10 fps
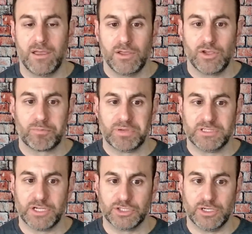your
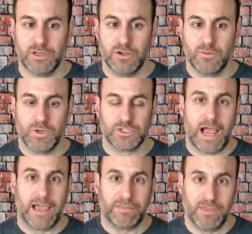position, which
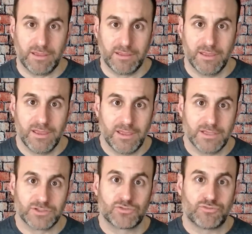I think
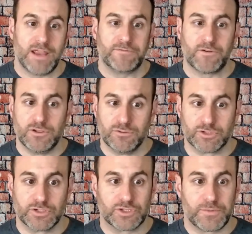is great for
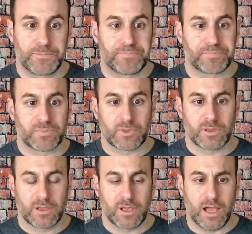users.
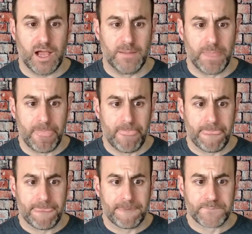Um,
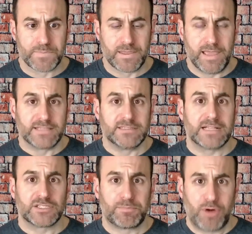it's
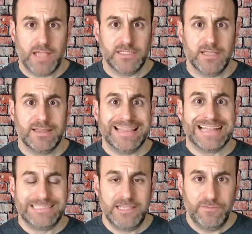not surprising
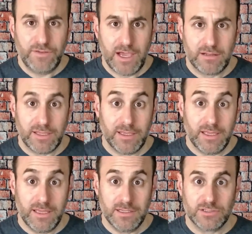that TVL
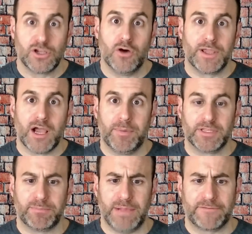is going up on
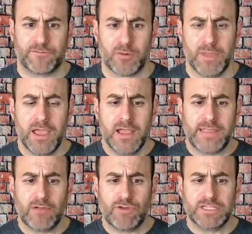the platform.
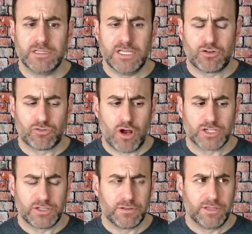They recently
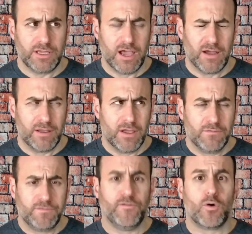crossed the
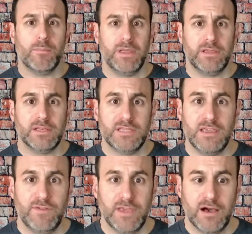4 million
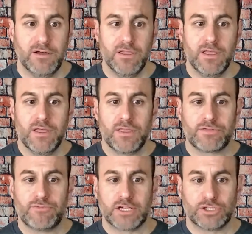TVL
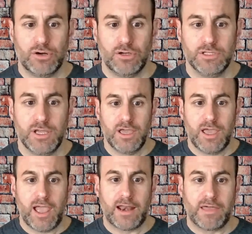threshold,
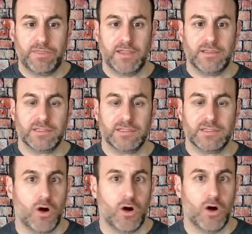and I think this is
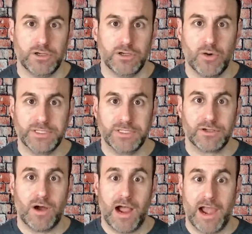only going to
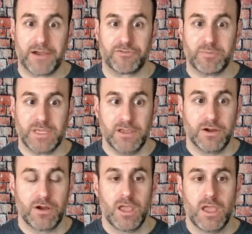go higher from
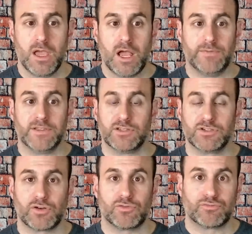here. This is
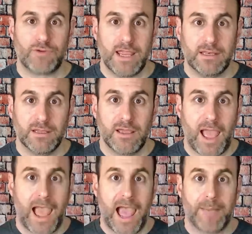a great
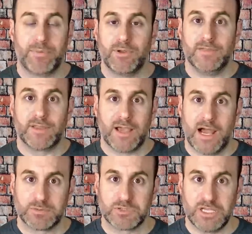app in the
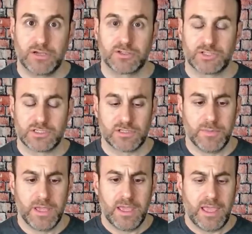Cosmos ecosystem.
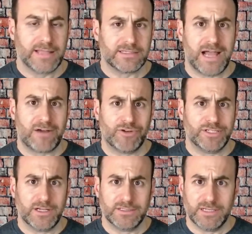It's not
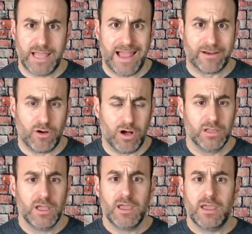redundant at
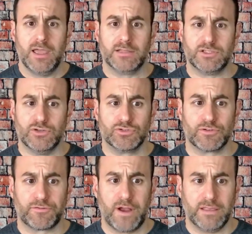all. It's user
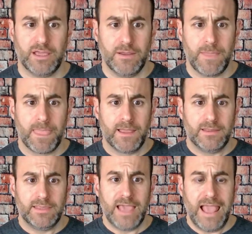friendly.
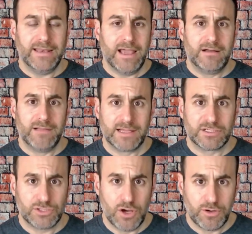The
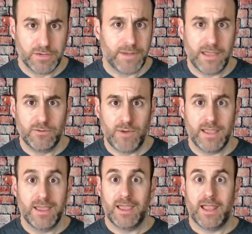NLS token, by the
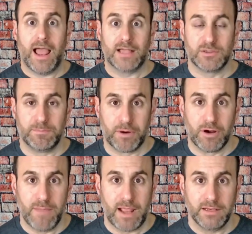way, it has a
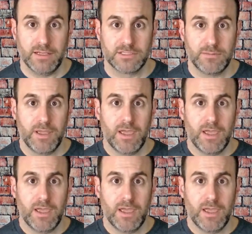burn mechanism.